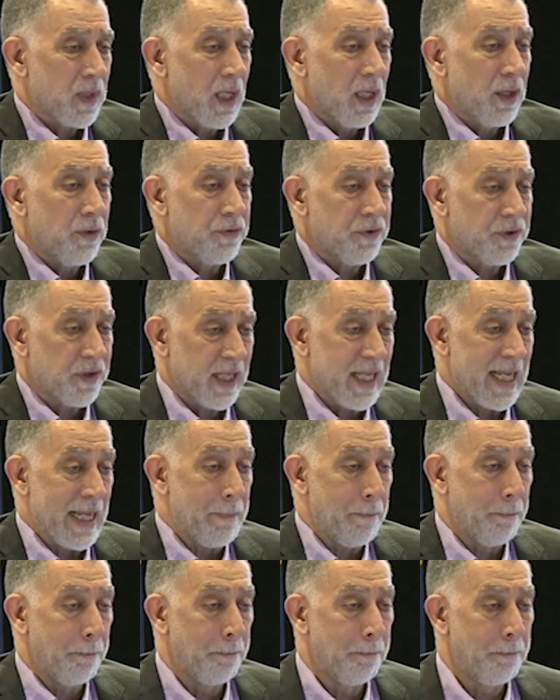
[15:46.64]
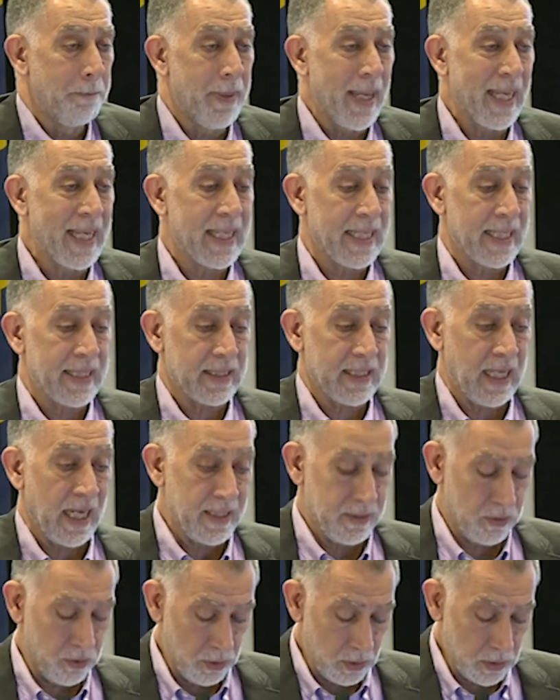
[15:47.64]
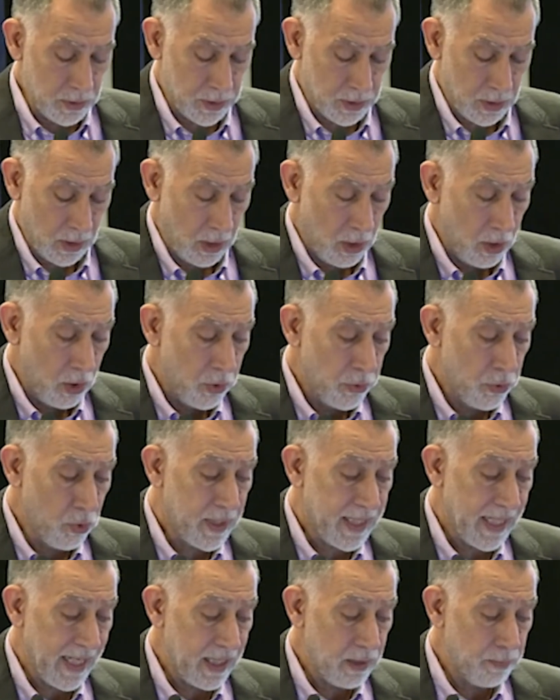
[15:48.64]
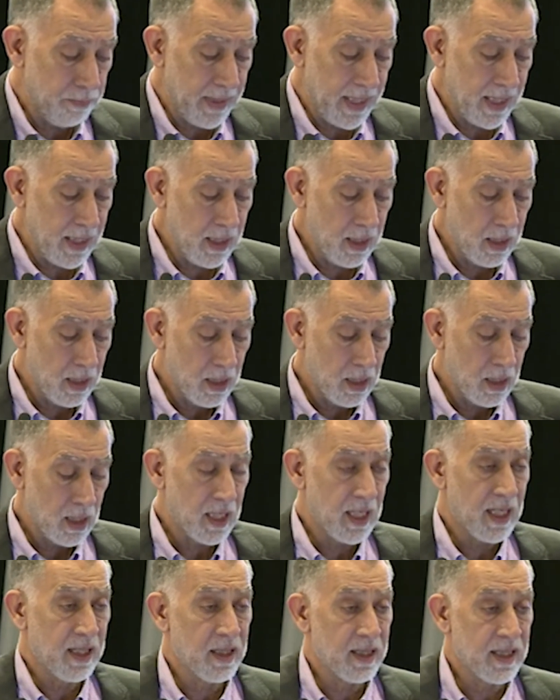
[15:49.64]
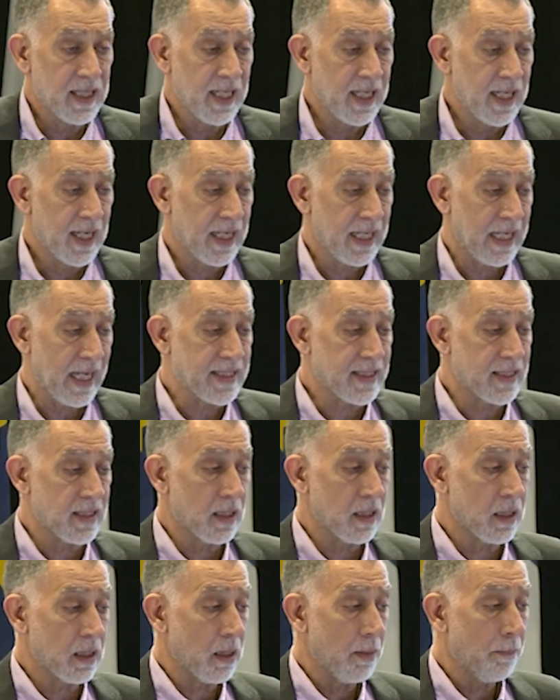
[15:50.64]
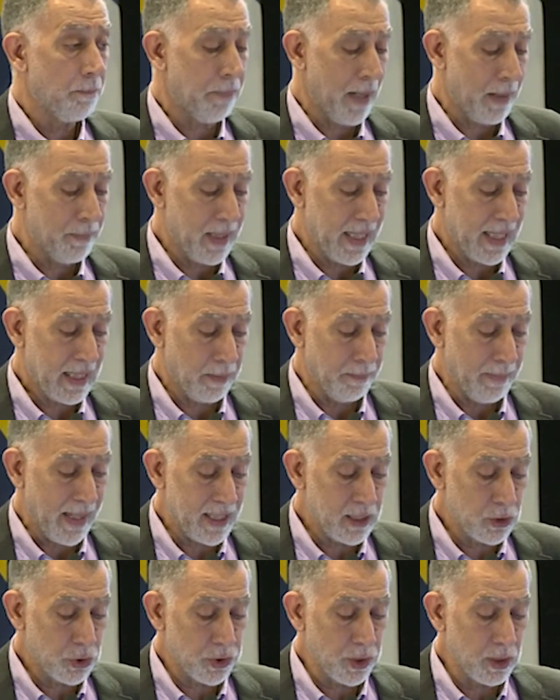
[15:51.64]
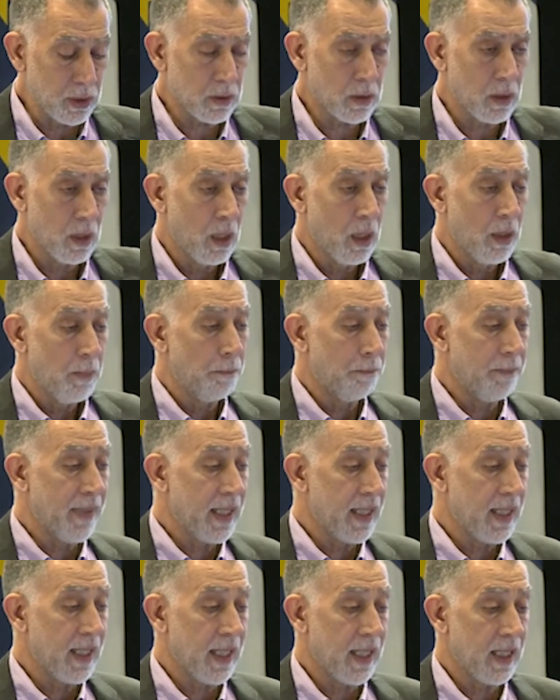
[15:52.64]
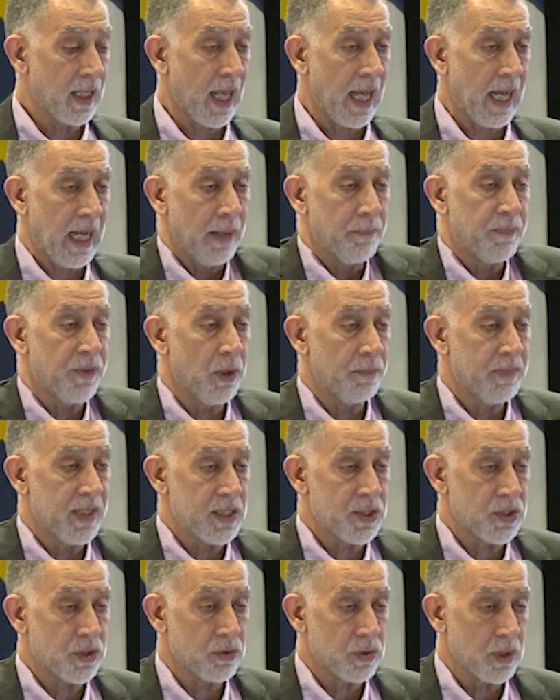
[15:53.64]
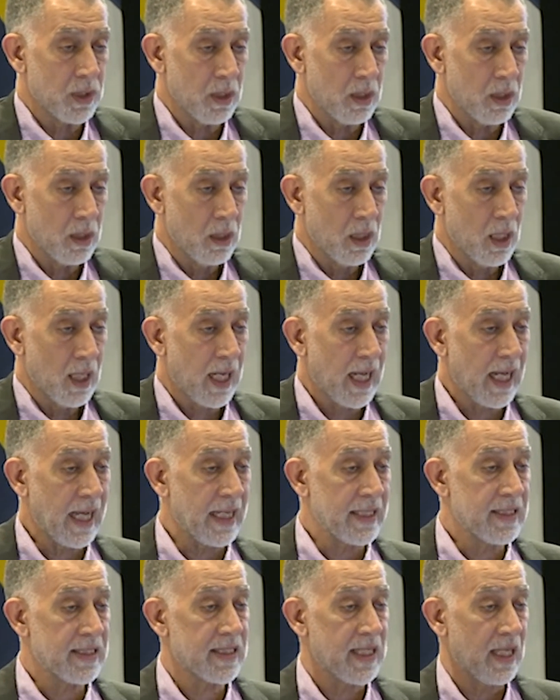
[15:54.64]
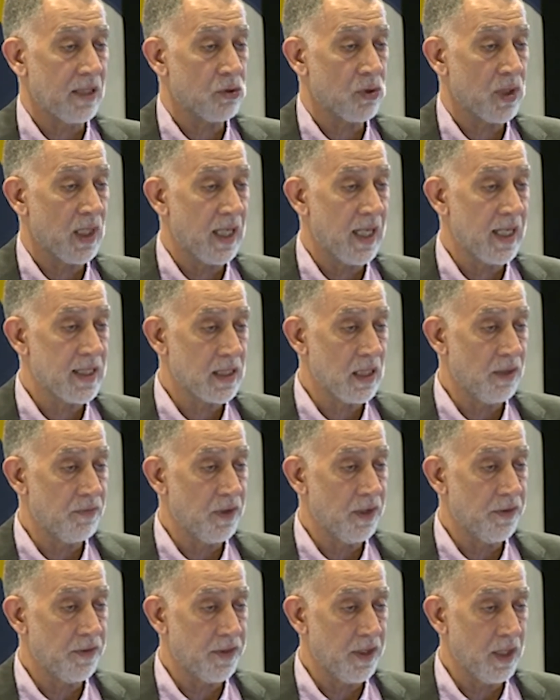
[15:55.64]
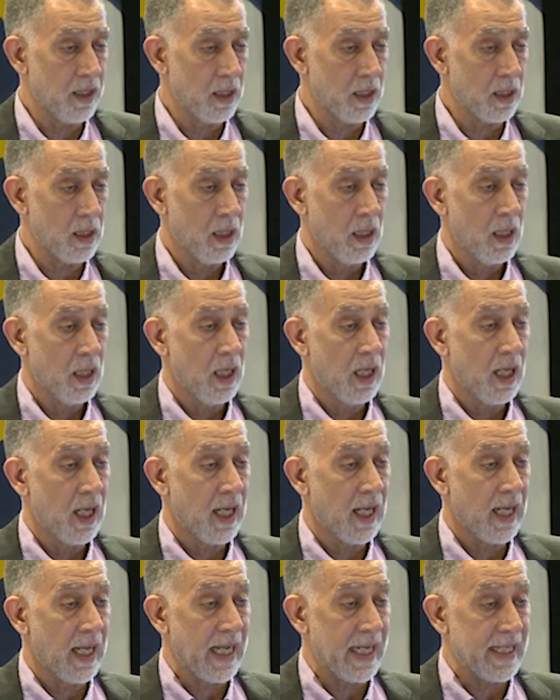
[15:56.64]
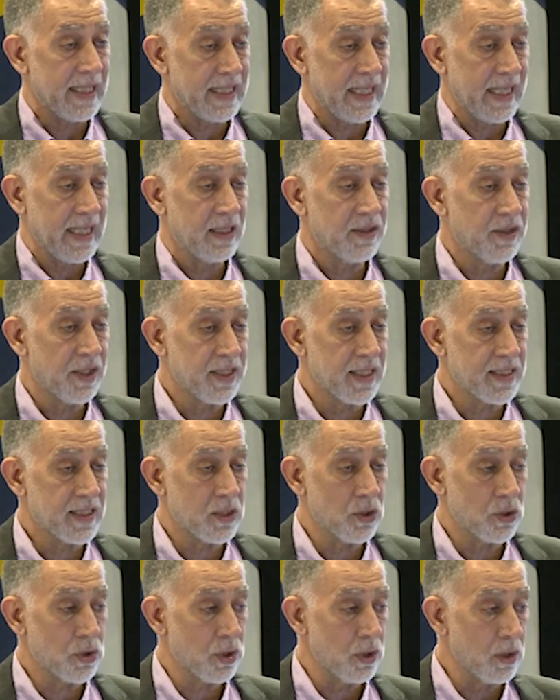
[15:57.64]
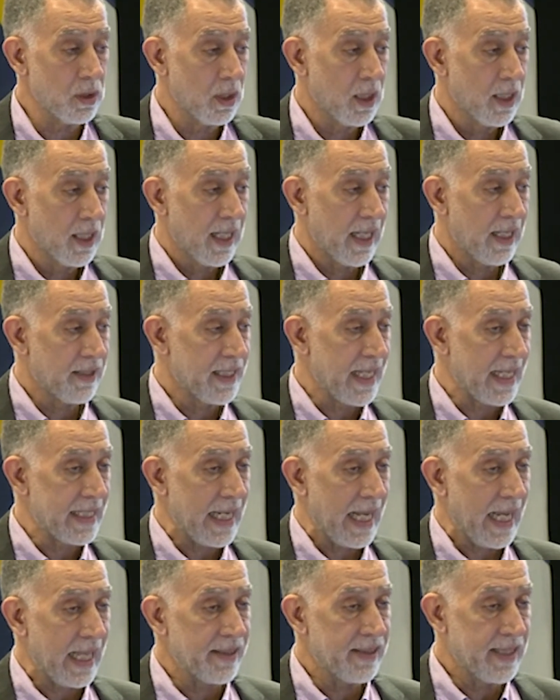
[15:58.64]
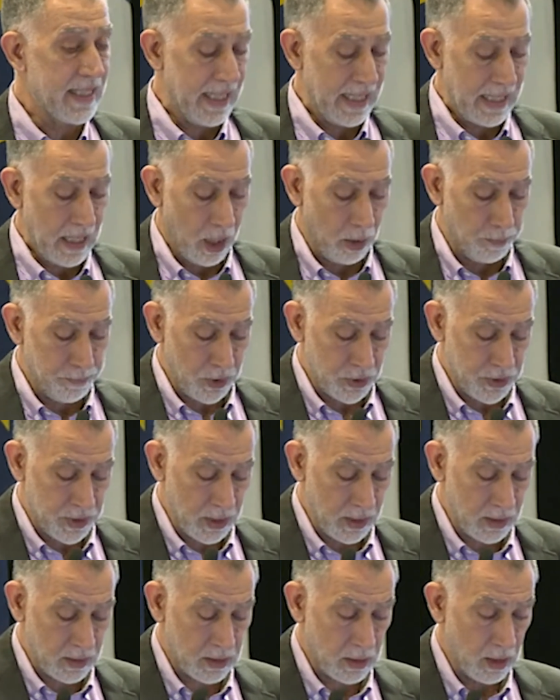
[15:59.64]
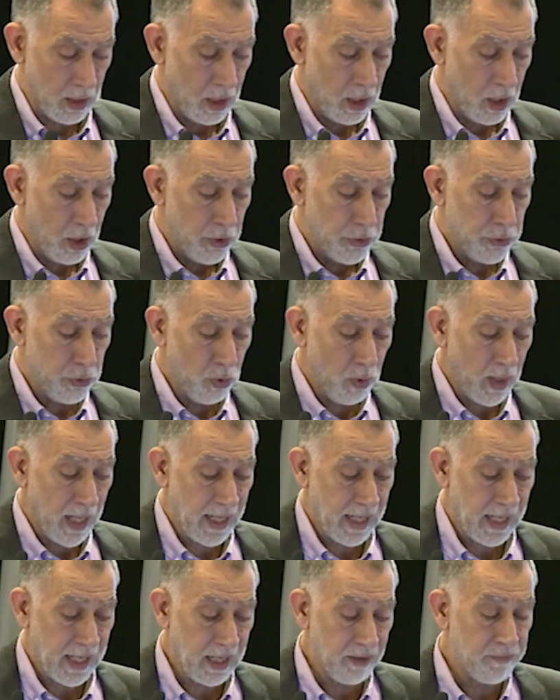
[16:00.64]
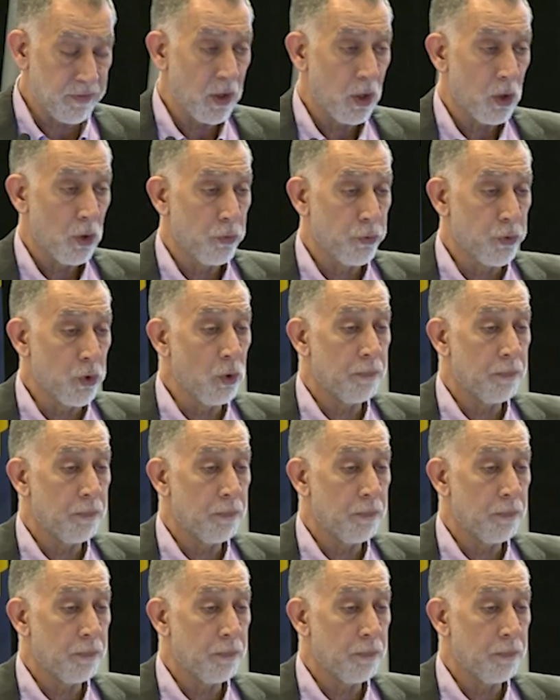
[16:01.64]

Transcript: three big titles. You can be in the classic public management, meaning I'm the ministry, I centralize everything, I take the decision. And then at the opposite, you have new